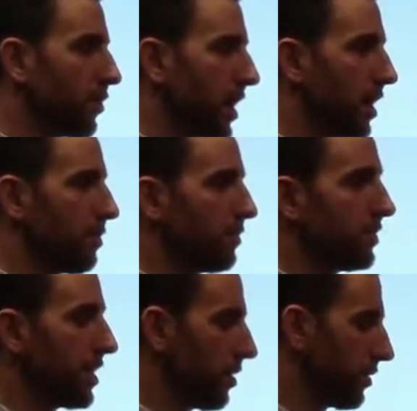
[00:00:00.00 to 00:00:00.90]
where
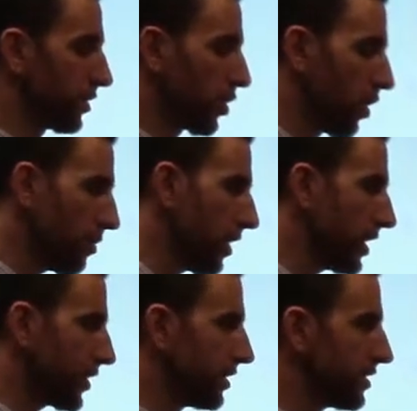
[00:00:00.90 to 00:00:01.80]
there's
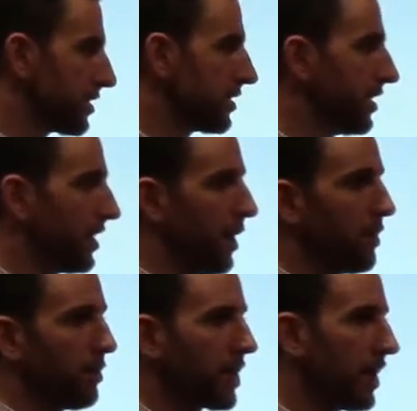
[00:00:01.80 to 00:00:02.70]
corporations, and
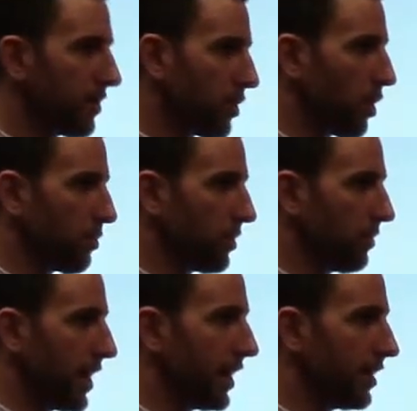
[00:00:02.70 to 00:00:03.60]
we were cutting the corporate
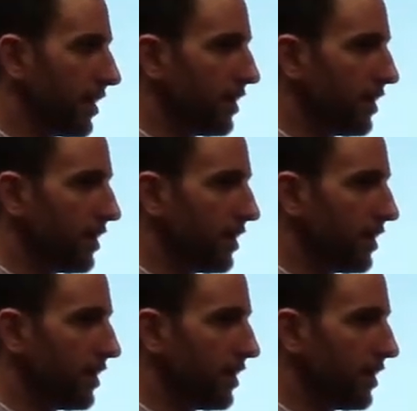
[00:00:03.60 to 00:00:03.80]
rate